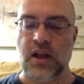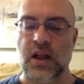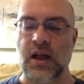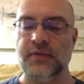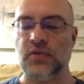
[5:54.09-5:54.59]

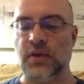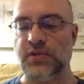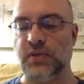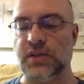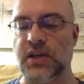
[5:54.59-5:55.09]
"I'll have to
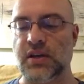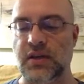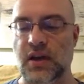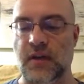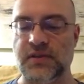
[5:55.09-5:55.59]
write you a ticket,"
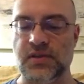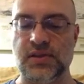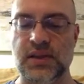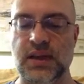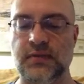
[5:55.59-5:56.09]
the officer
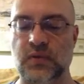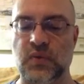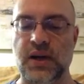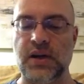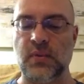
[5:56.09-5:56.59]
said, "for
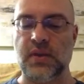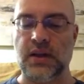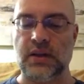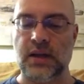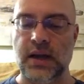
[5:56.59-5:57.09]
riding
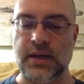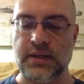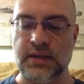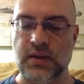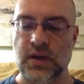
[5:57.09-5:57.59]
without
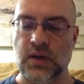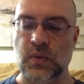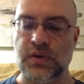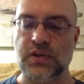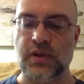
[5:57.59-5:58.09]
lights.
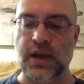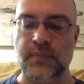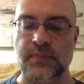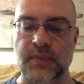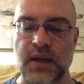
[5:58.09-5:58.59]
What's your
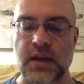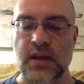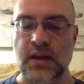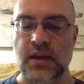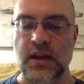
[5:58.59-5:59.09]
name?"
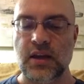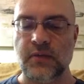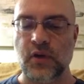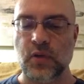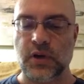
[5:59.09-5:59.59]

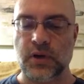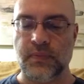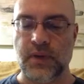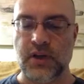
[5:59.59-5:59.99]
"Keith Vollmer.